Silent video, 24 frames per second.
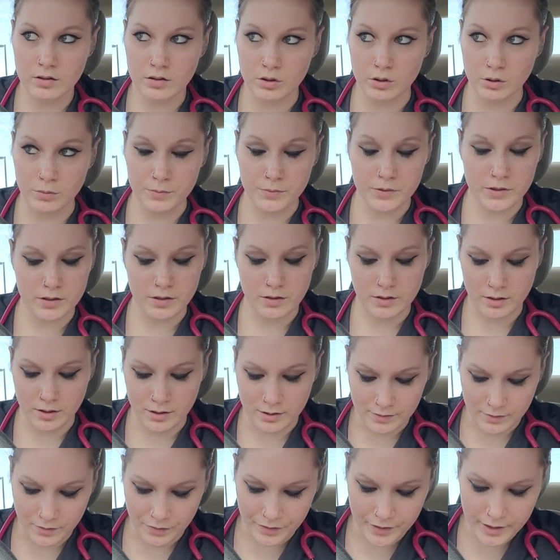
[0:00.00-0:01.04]
Oops,
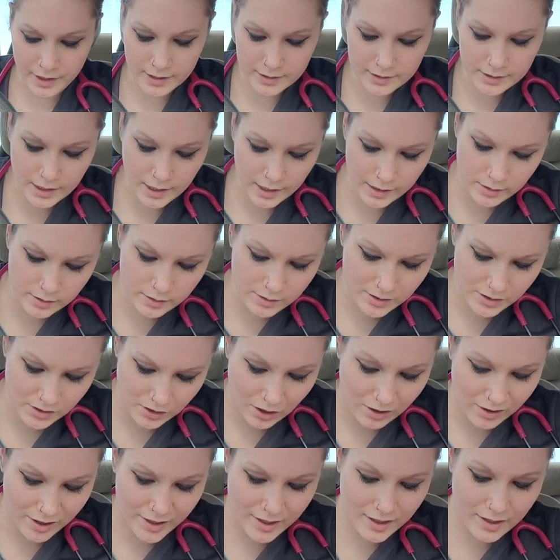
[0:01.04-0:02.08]
he said.
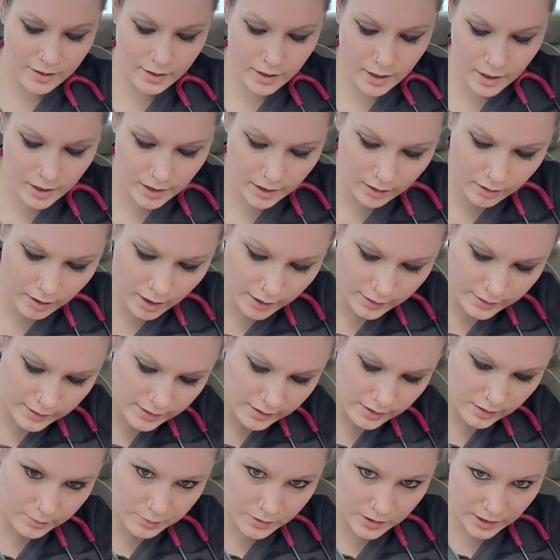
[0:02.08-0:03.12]
Sorry. He locked
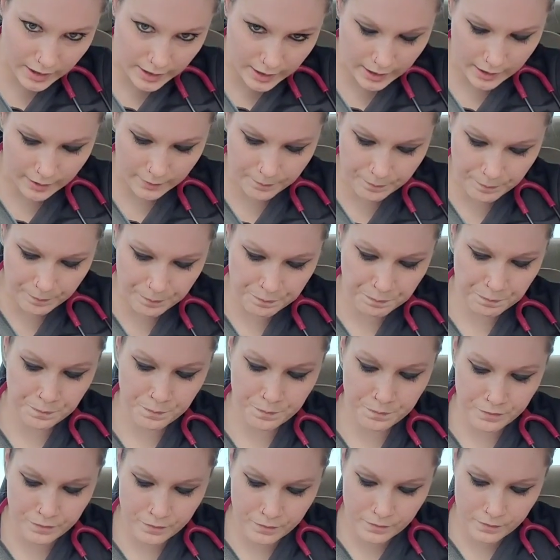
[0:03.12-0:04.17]
his lips again.
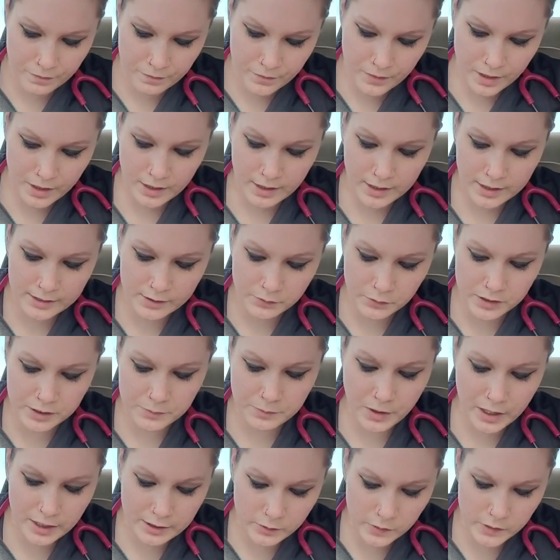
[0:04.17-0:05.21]
His
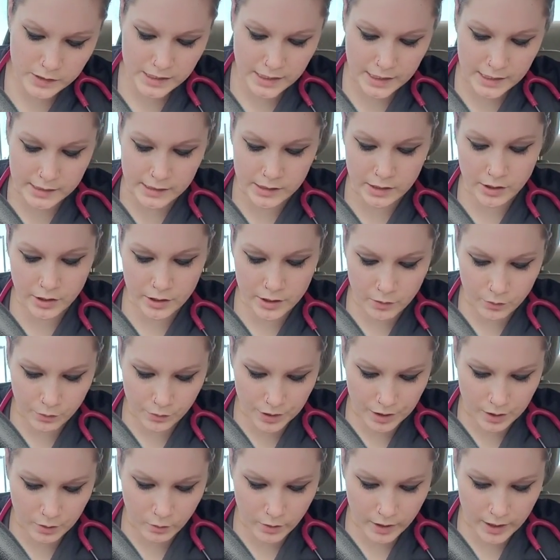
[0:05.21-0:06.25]
response was easier to
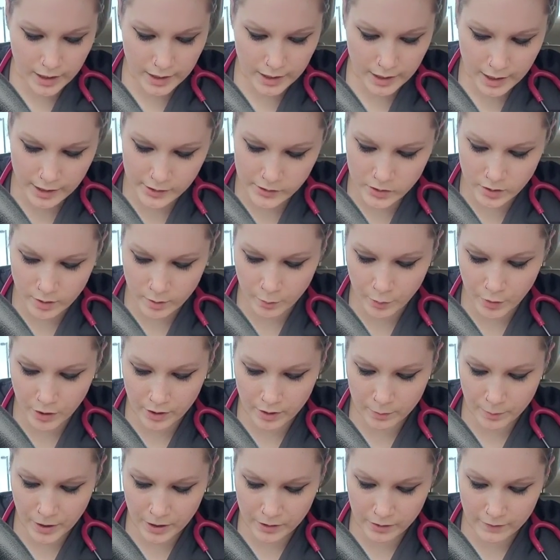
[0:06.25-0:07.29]
read when I got to the part
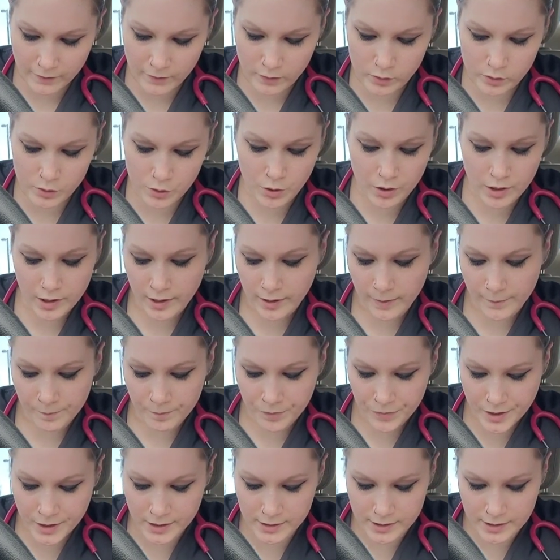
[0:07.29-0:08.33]
about the Volturi.
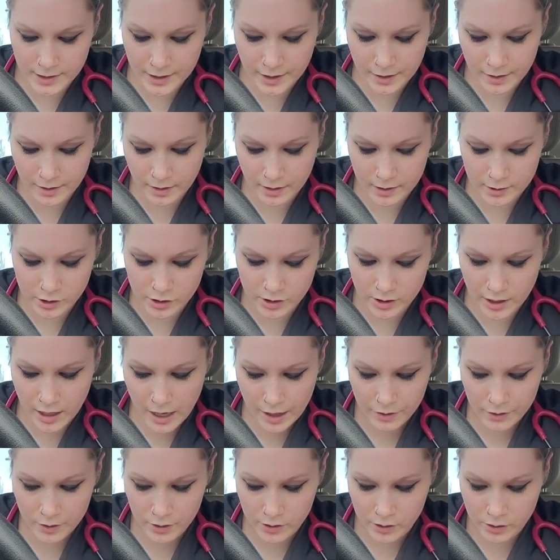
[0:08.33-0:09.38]
His teeth clenched
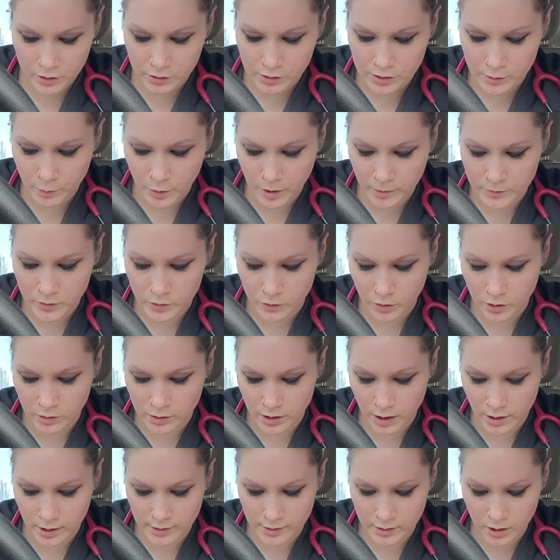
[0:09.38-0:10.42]
together, goosebumps rose
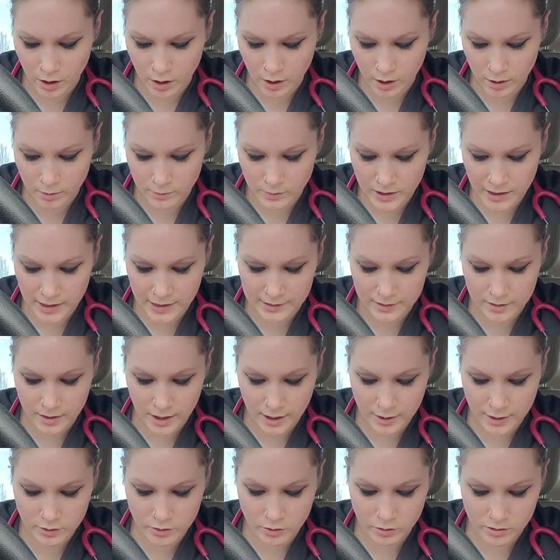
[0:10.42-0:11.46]
on his arms, and his
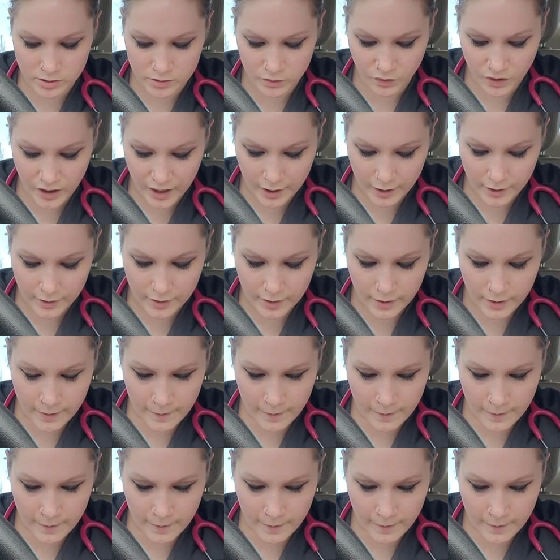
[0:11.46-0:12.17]
nostrils flared.